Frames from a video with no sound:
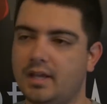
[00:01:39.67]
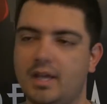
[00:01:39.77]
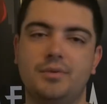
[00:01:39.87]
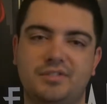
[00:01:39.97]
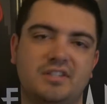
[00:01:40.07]

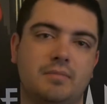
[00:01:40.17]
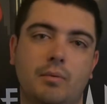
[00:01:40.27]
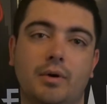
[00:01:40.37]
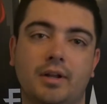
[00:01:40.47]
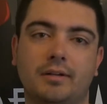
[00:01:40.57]
It was
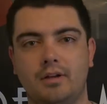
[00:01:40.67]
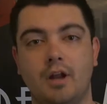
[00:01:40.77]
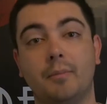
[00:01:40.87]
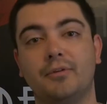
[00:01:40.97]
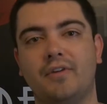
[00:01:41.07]
disappointing.
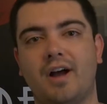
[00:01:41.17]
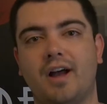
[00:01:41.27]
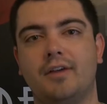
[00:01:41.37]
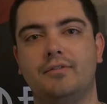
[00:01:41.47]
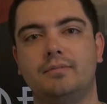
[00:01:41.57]
Number
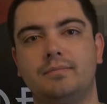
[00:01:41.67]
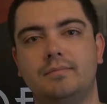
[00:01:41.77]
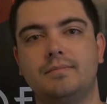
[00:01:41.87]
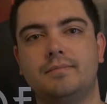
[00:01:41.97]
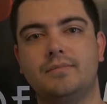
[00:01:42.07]
five,
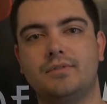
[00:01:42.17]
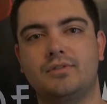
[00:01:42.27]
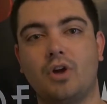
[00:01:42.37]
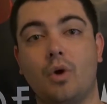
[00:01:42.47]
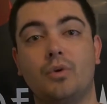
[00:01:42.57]

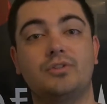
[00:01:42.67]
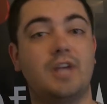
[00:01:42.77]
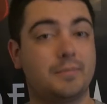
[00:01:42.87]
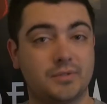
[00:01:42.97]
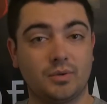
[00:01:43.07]
Star Wars
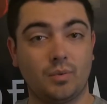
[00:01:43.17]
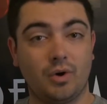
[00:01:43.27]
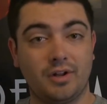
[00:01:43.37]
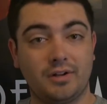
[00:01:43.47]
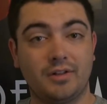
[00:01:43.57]
Episode
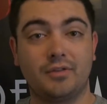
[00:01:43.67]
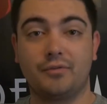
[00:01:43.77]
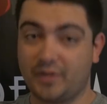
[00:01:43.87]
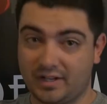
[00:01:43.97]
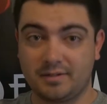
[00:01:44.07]
one, The
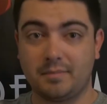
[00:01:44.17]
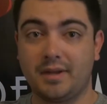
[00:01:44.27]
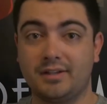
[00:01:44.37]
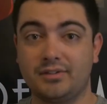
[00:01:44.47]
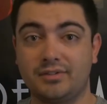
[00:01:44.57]
Phantom
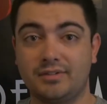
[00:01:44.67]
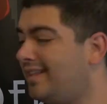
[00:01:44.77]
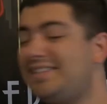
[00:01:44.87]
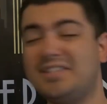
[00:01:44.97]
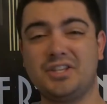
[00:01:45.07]
Menace.
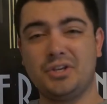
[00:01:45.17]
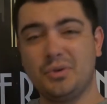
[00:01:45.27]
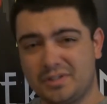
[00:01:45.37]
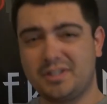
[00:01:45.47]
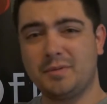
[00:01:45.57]
This
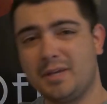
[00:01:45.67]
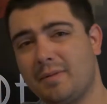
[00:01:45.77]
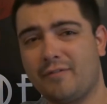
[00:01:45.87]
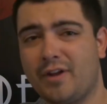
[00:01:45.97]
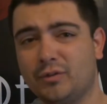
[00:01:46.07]
used to be
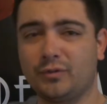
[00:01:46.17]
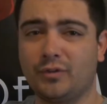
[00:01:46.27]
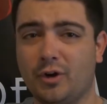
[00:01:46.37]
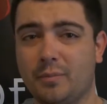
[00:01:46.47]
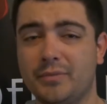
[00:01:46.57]
my favorite
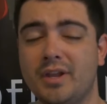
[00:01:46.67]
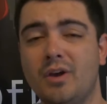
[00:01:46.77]
film.